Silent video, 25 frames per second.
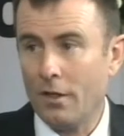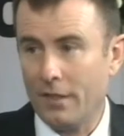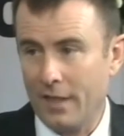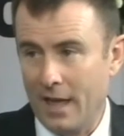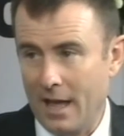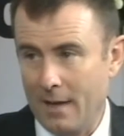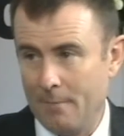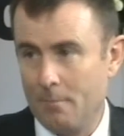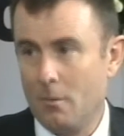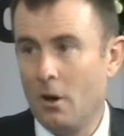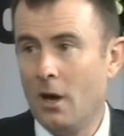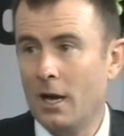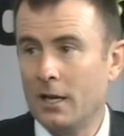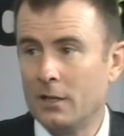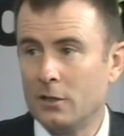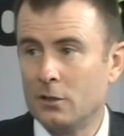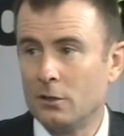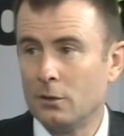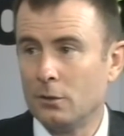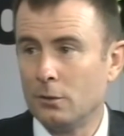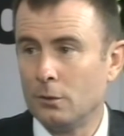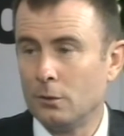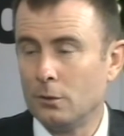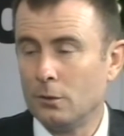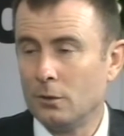that might
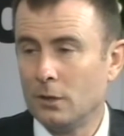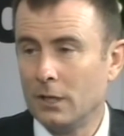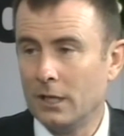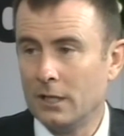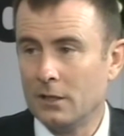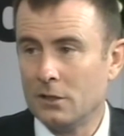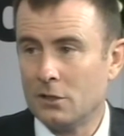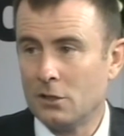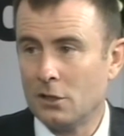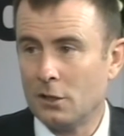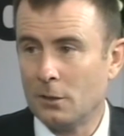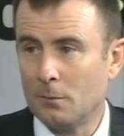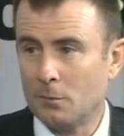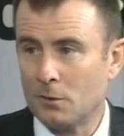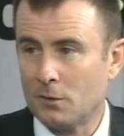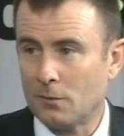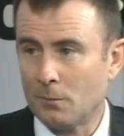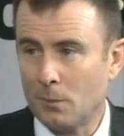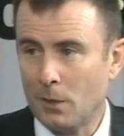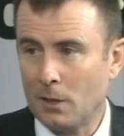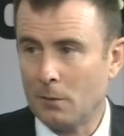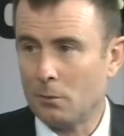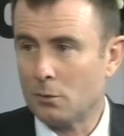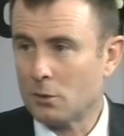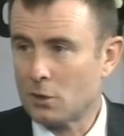do in terms of
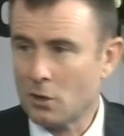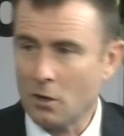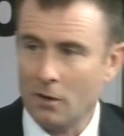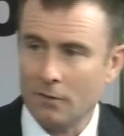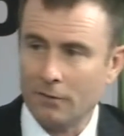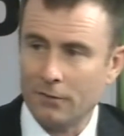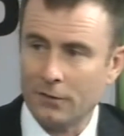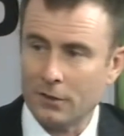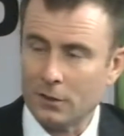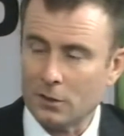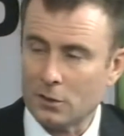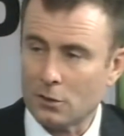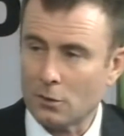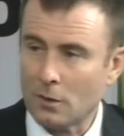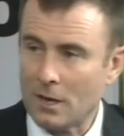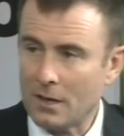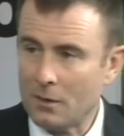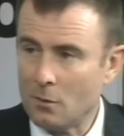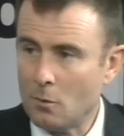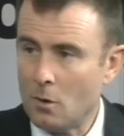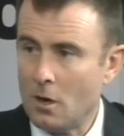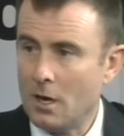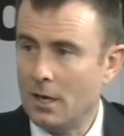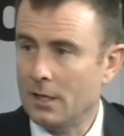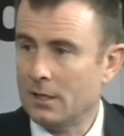people's confidence or
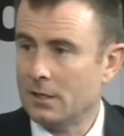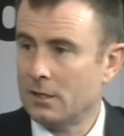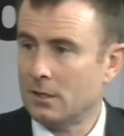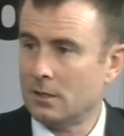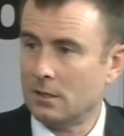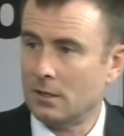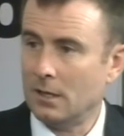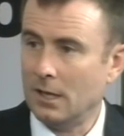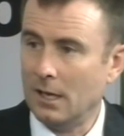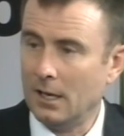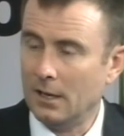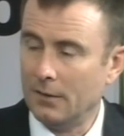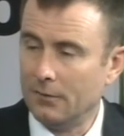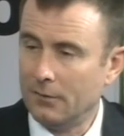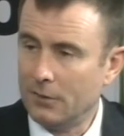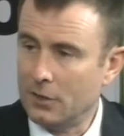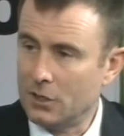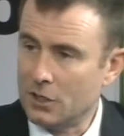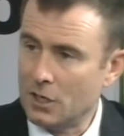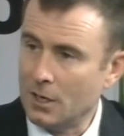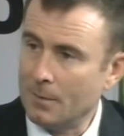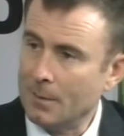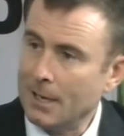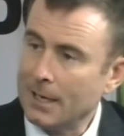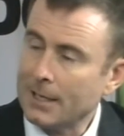otherwise for the
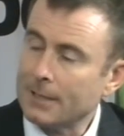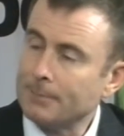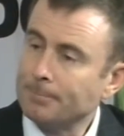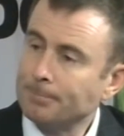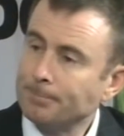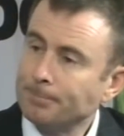share market.